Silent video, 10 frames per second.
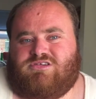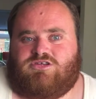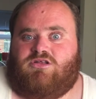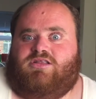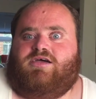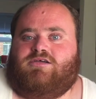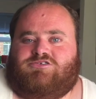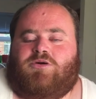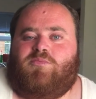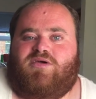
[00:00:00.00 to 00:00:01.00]
well, it's not little,
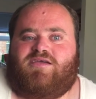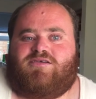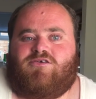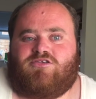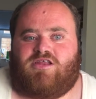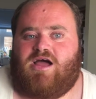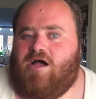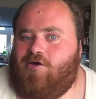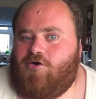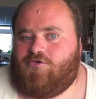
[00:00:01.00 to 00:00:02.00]
it's quite big, called an
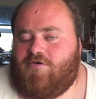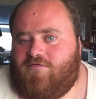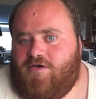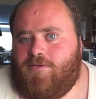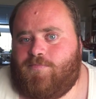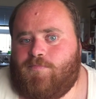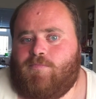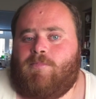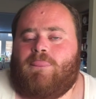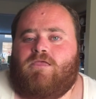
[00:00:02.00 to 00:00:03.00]
iographer.
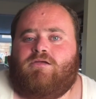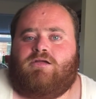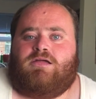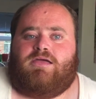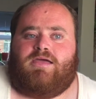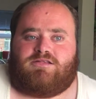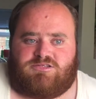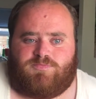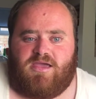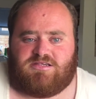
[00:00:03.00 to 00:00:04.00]

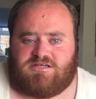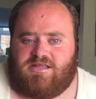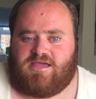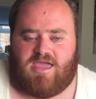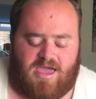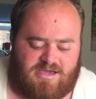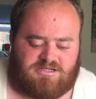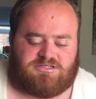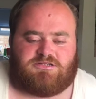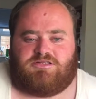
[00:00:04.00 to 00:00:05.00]
It's basically a
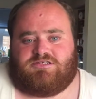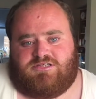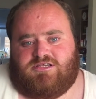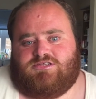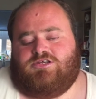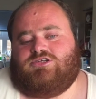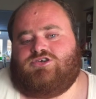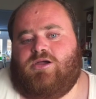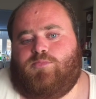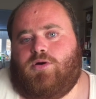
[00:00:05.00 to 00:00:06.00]
case that sits on a
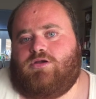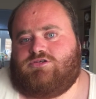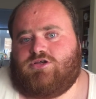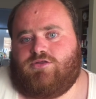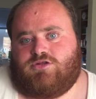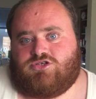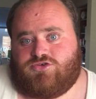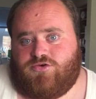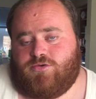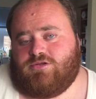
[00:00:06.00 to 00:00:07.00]
tripod. It's got the
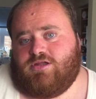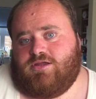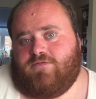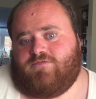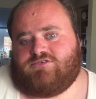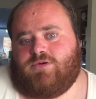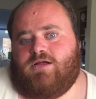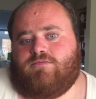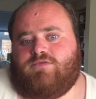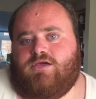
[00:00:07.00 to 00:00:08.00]
screw underneath as
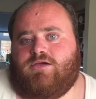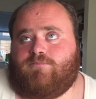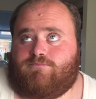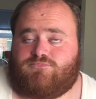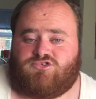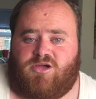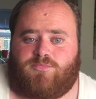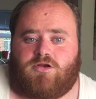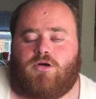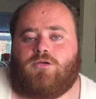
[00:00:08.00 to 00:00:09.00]
well, the
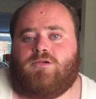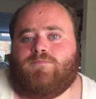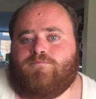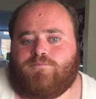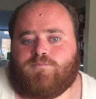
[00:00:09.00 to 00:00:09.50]
tripod hole,